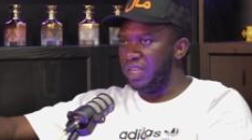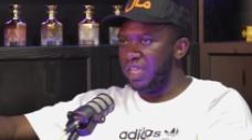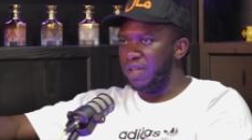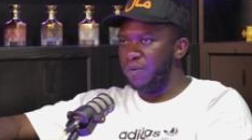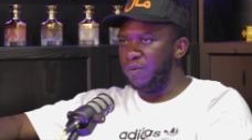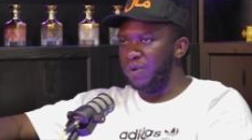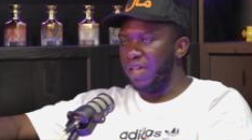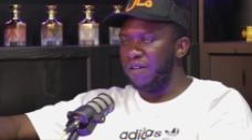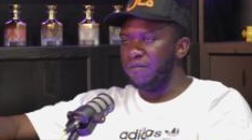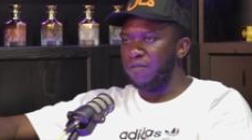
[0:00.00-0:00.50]
Here
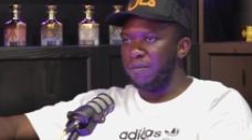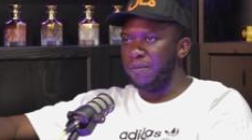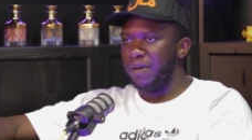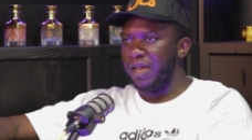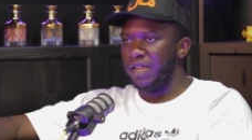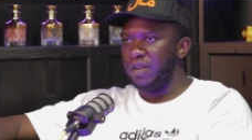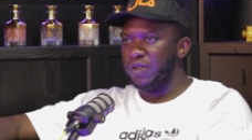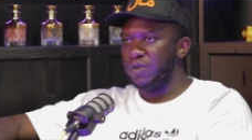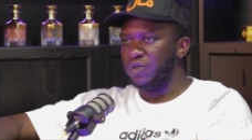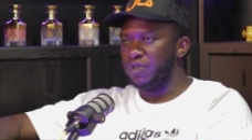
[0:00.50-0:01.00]
we have a
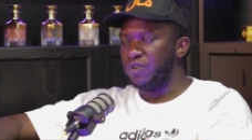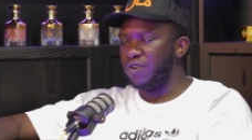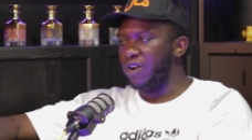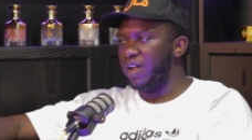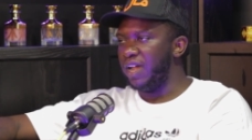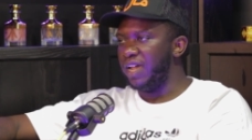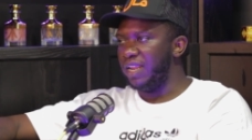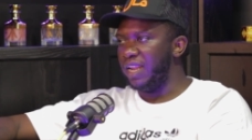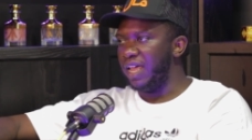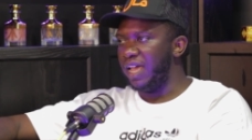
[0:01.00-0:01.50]
man who's
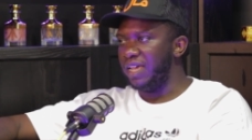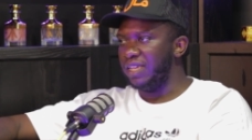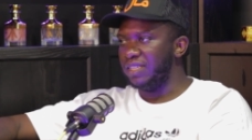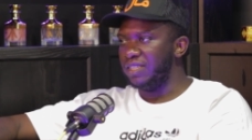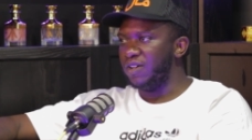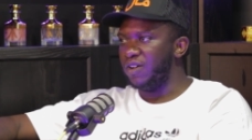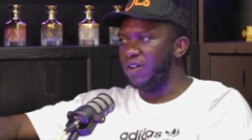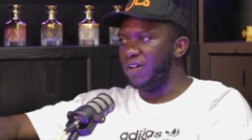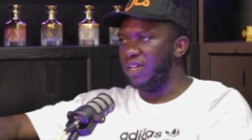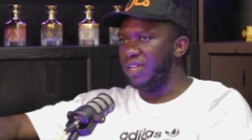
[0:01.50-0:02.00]
crying out his
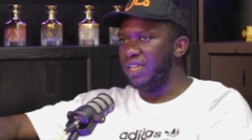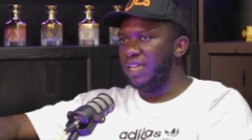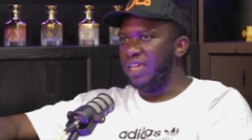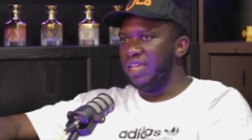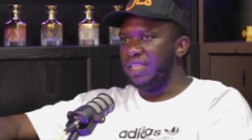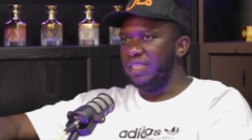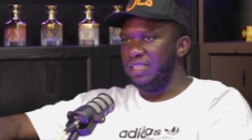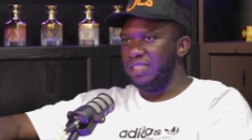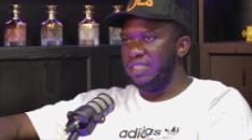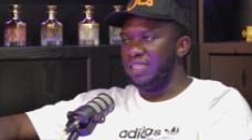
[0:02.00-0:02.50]
heart
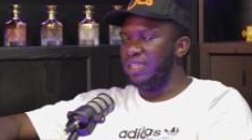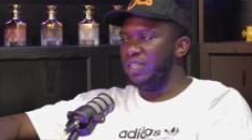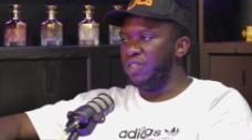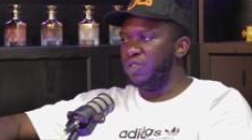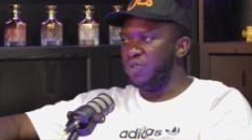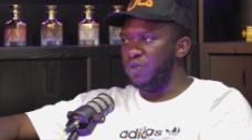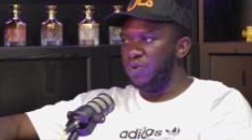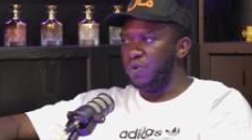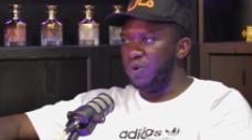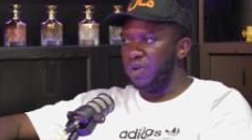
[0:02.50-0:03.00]
to see
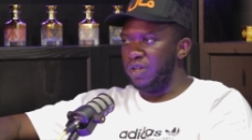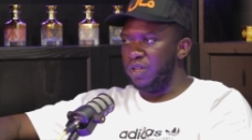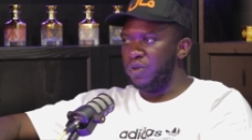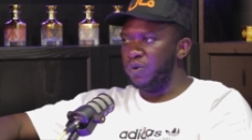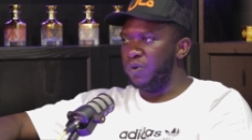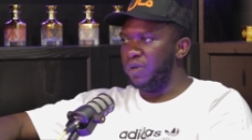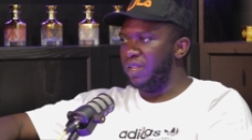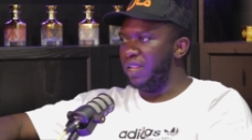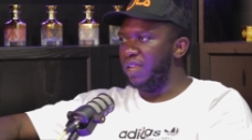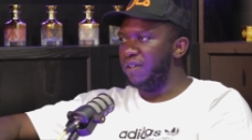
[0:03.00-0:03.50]
his daughter who
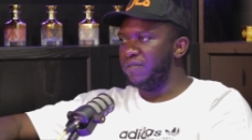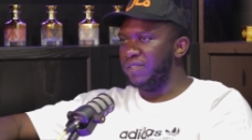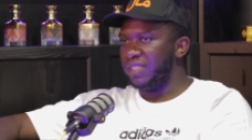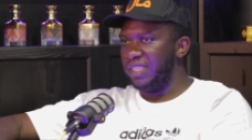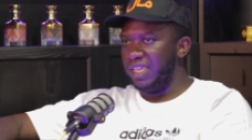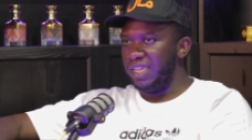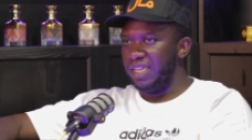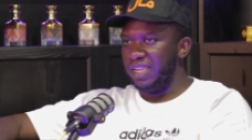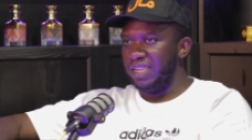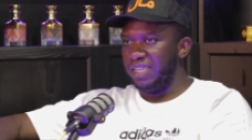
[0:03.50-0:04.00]
he loves
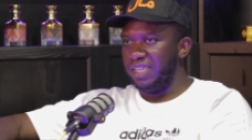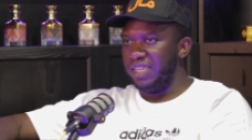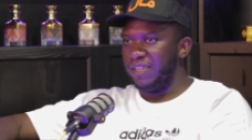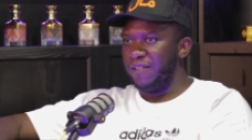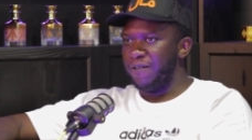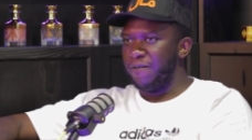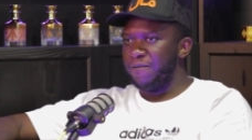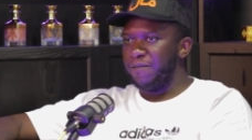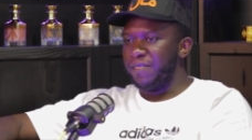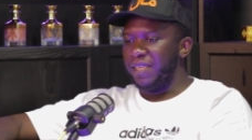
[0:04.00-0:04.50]
dearly.
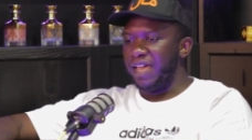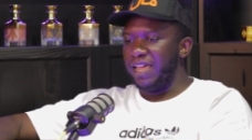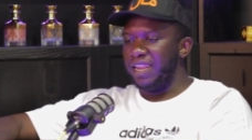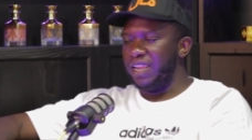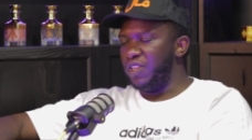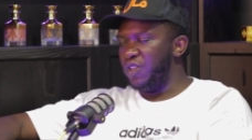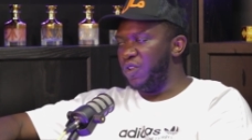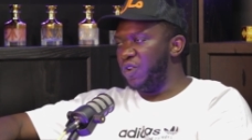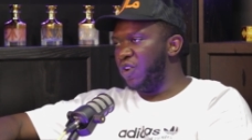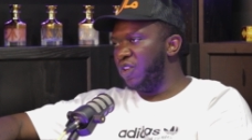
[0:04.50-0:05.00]
And
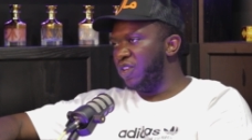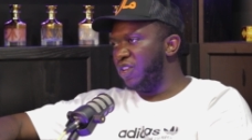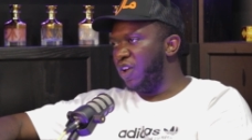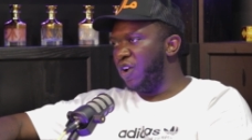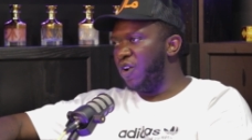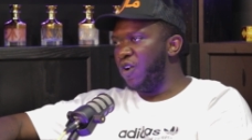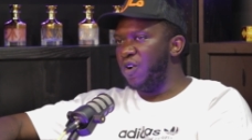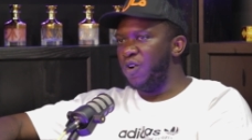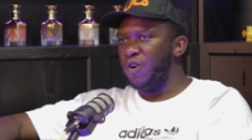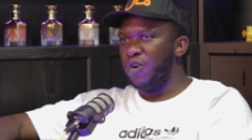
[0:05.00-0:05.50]
then you got the
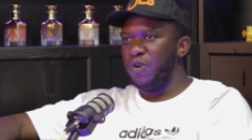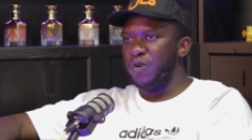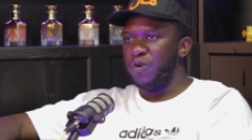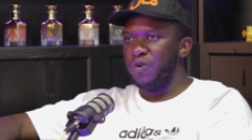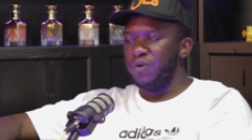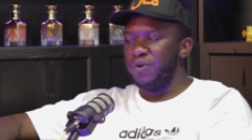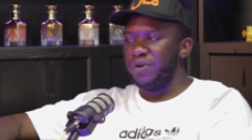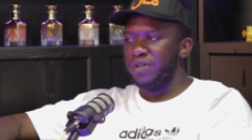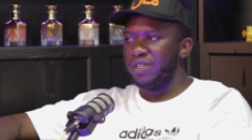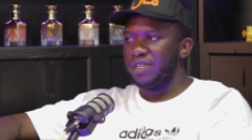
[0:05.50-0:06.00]

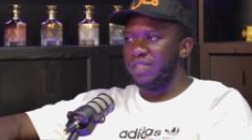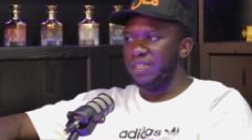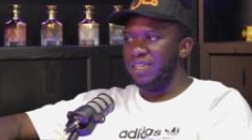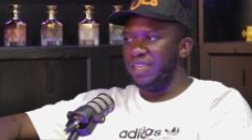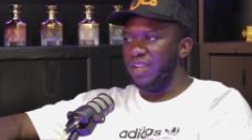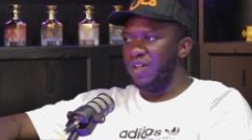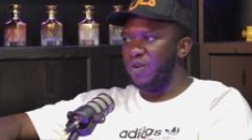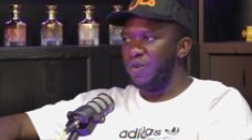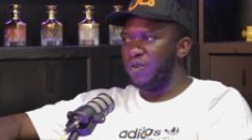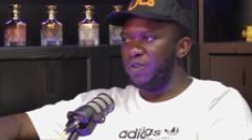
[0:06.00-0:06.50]
whole, you
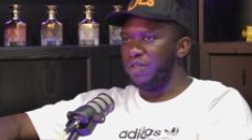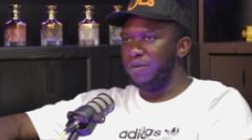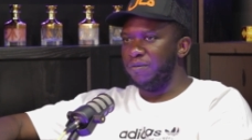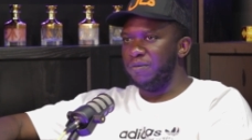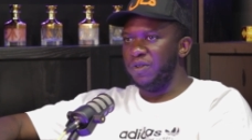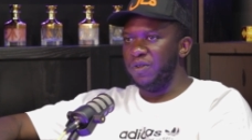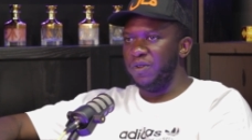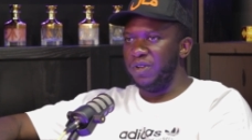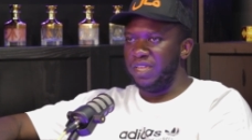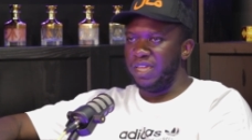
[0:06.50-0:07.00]
know,
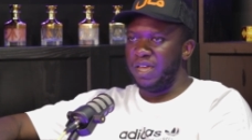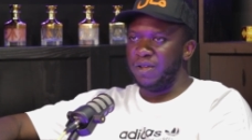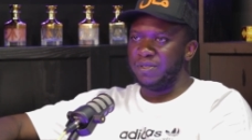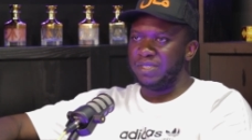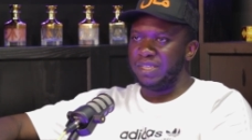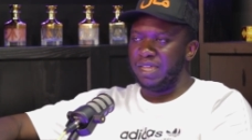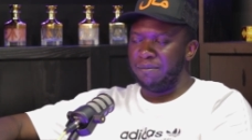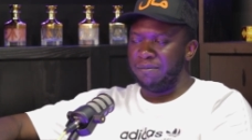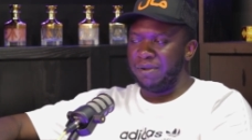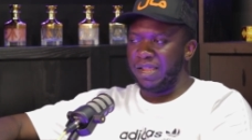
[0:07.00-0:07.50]
community, I would
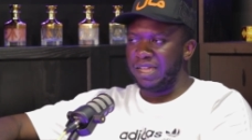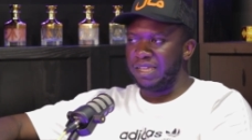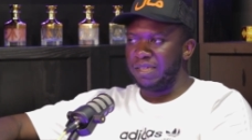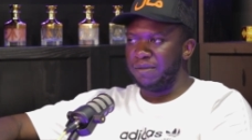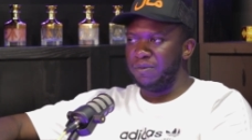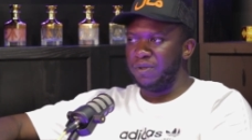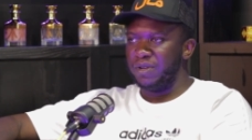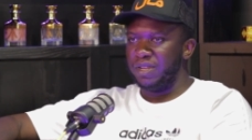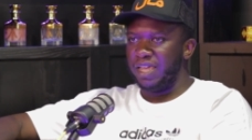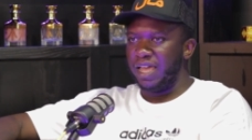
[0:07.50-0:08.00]
say black
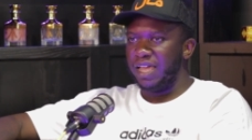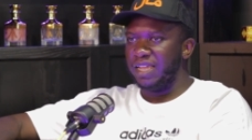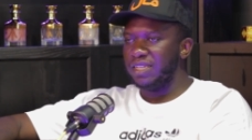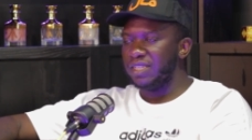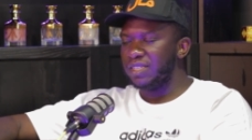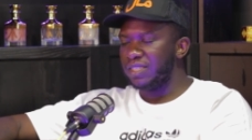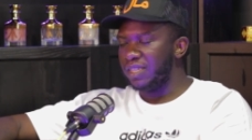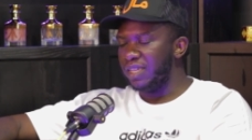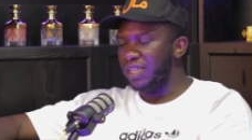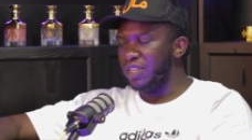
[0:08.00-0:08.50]
community, and
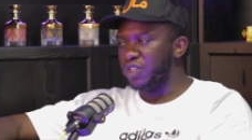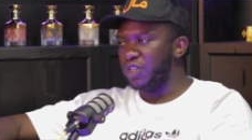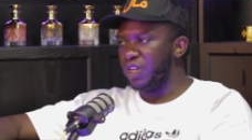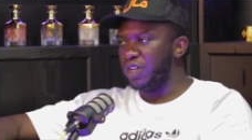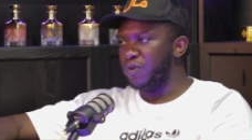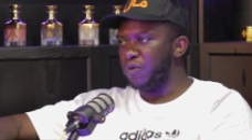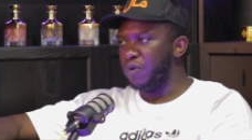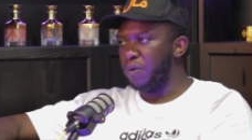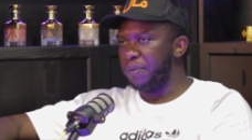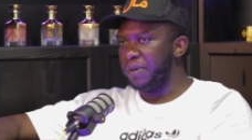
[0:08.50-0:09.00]
just in
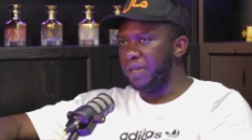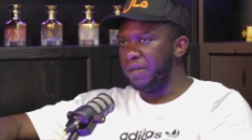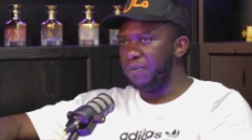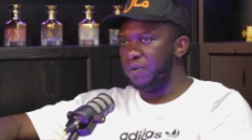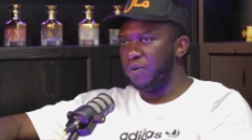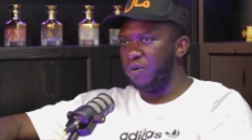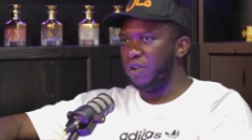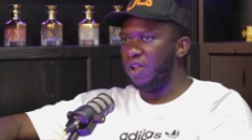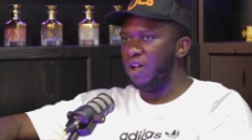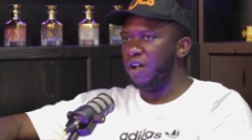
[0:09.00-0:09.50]
general
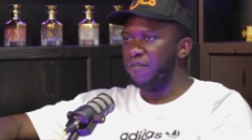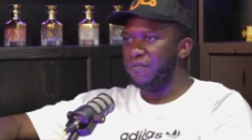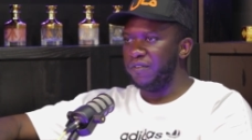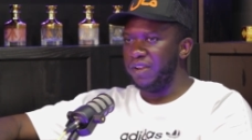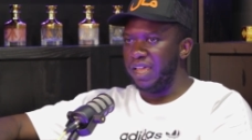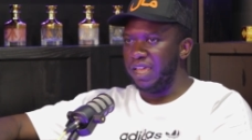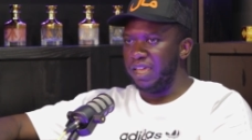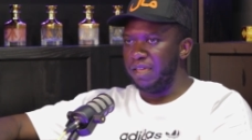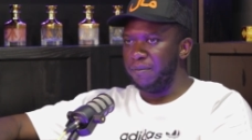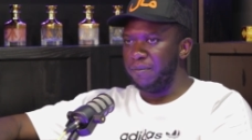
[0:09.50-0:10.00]
people laughing
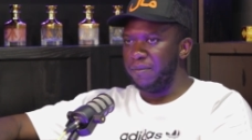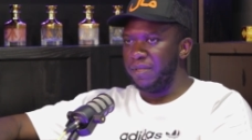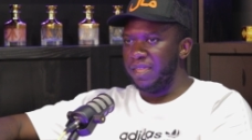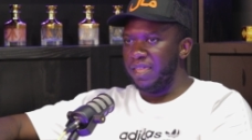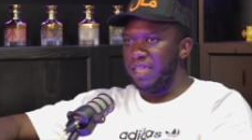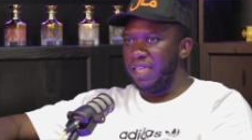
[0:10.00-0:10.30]
at him